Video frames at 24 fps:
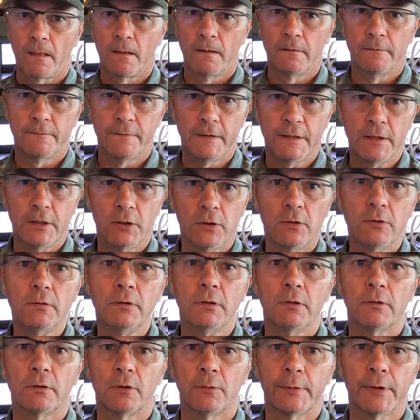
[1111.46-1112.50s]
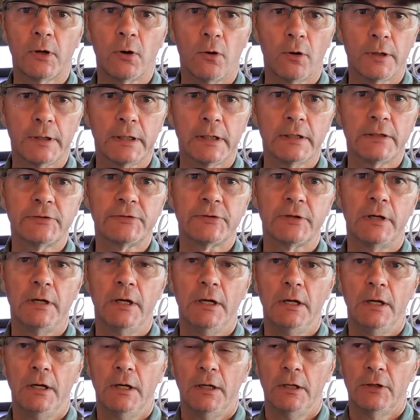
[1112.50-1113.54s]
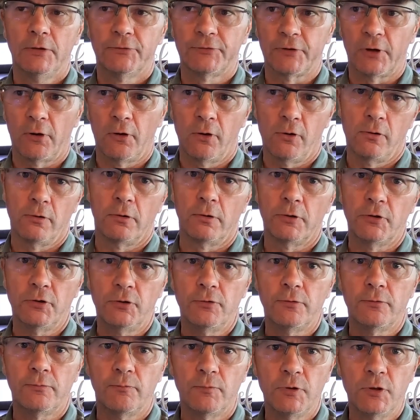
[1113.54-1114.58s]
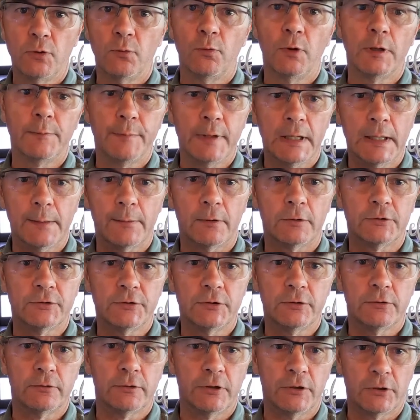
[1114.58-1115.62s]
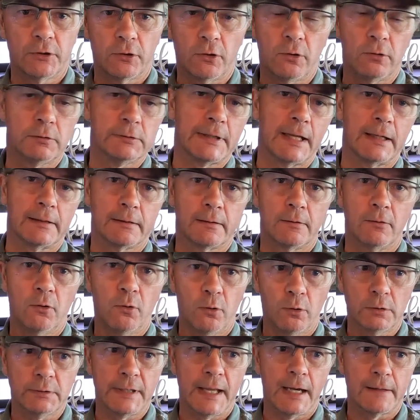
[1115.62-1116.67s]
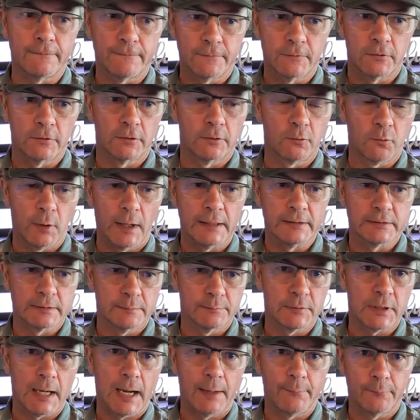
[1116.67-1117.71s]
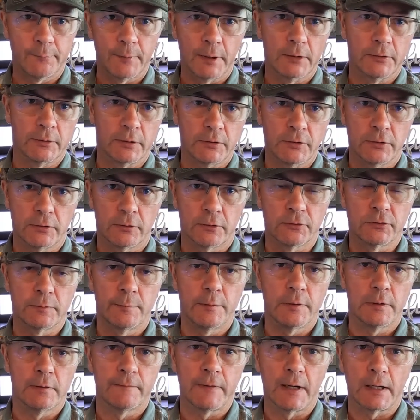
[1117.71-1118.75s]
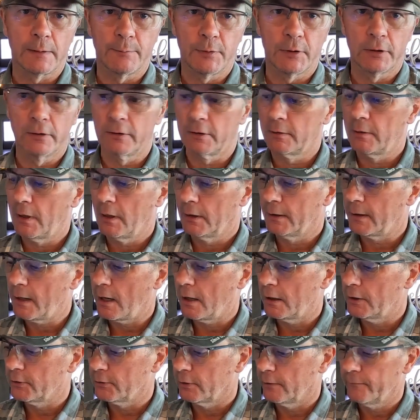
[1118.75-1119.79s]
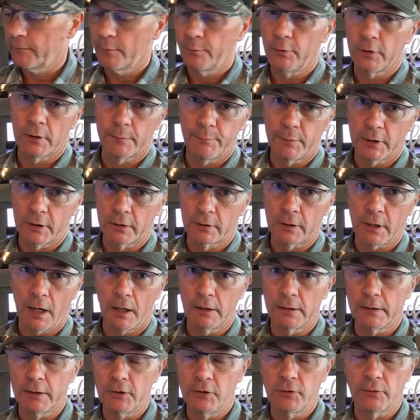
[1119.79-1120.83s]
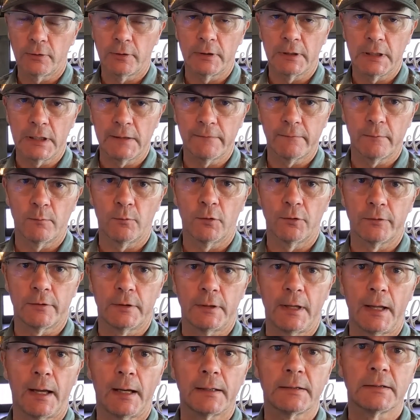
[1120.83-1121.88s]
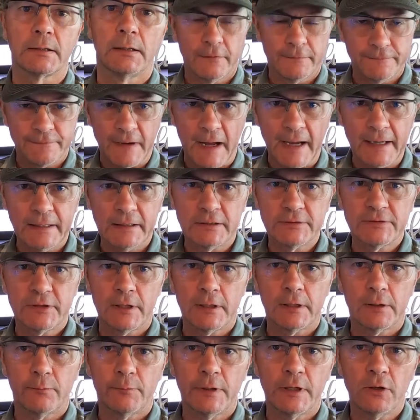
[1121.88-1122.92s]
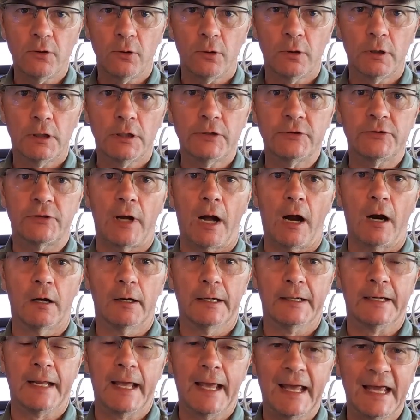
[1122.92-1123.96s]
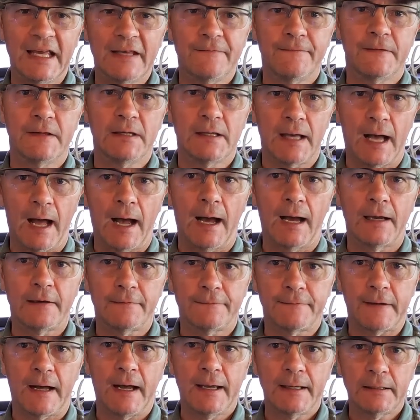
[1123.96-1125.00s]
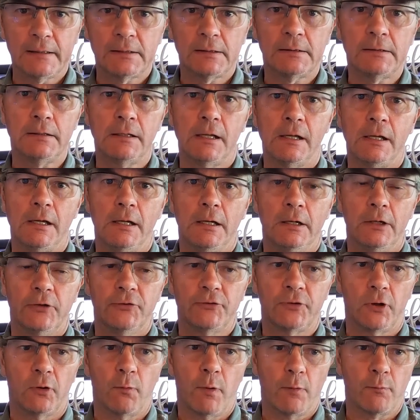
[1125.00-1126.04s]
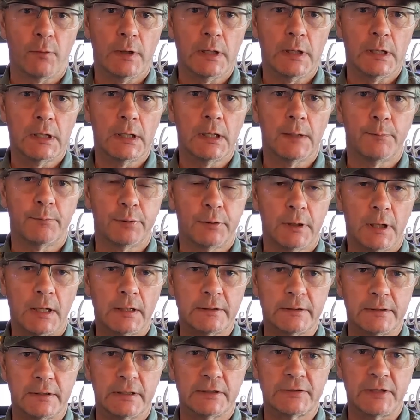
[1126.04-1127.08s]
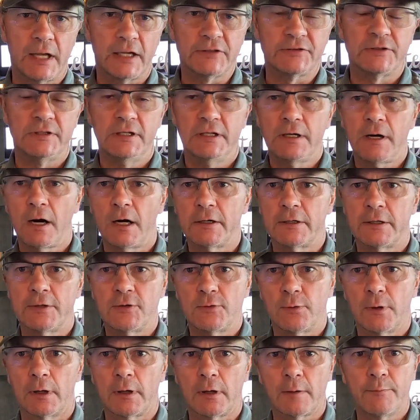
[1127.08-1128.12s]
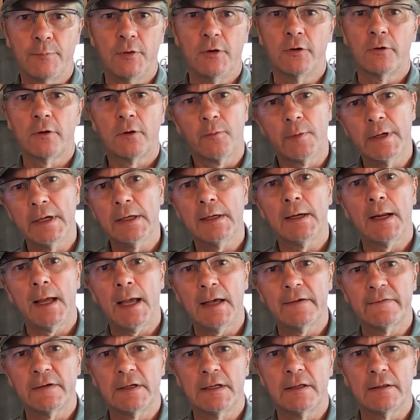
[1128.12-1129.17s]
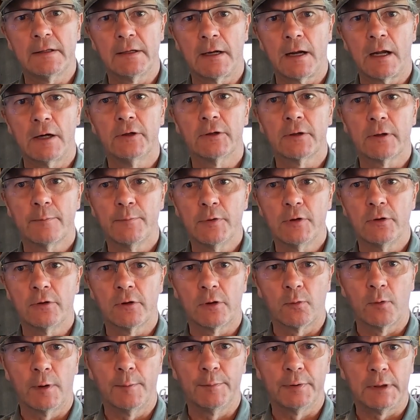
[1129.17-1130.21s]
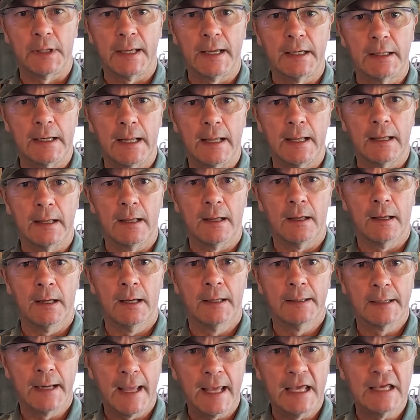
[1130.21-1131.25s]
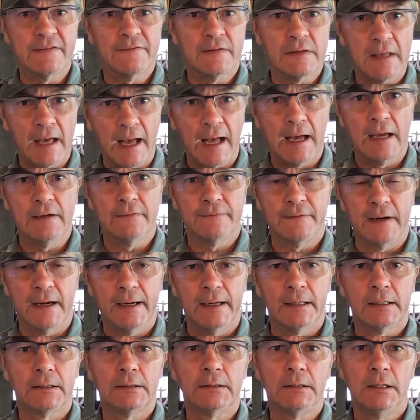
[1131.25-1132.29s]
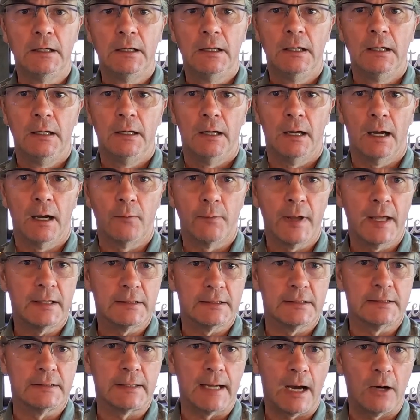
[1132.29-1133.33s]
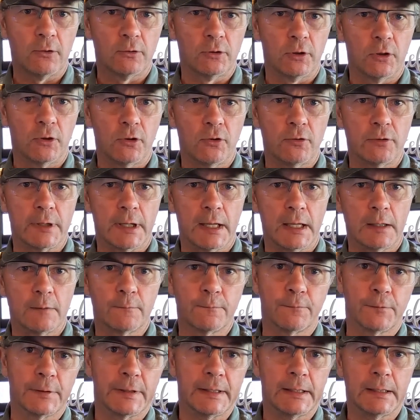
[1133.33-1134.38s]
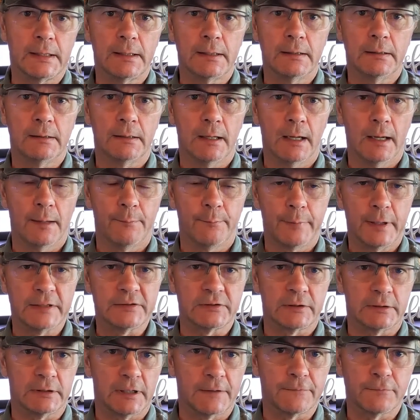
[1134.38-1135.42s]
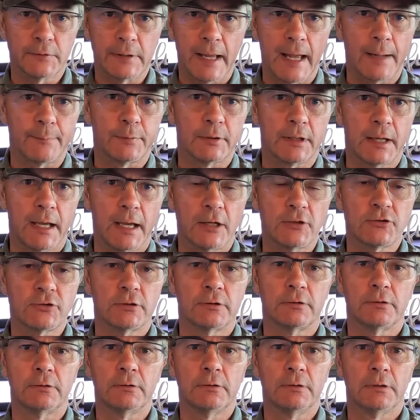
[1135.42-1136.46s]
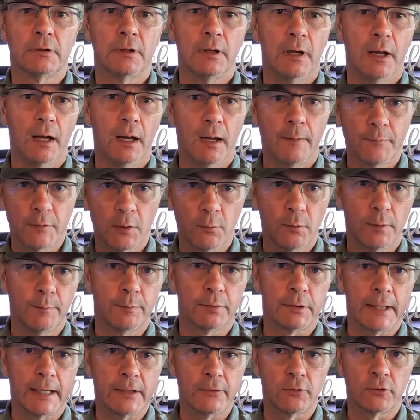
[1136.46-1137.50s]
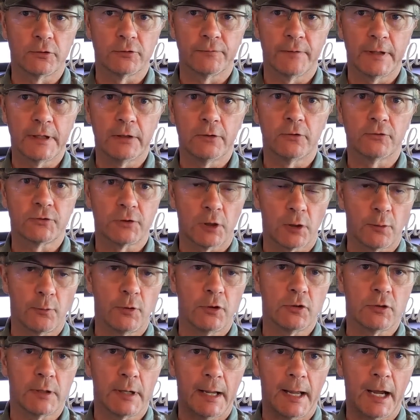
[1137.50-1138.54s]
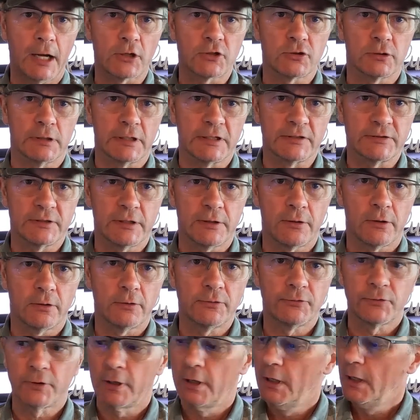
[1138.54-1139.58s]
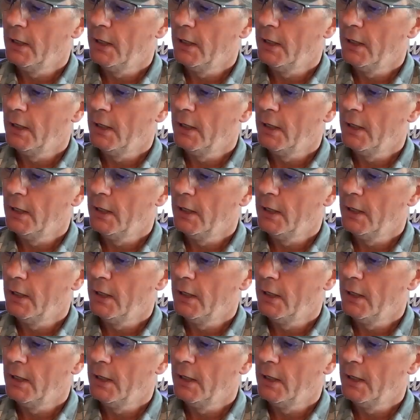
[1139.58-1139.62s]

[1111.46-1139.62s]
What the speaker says: video or recordings. So you would be able to, you know, hold that for quite some time, you know, assuming you've got a bigger card, or if you put a bigger card in, you could get even more than that. The files that it records are an AVI file. So when we plugged this SD card into our computer, we didn't have anything on our computer that would play an AVI file. We had to download a free, basically a free application that would play those videos so that we can actually see those.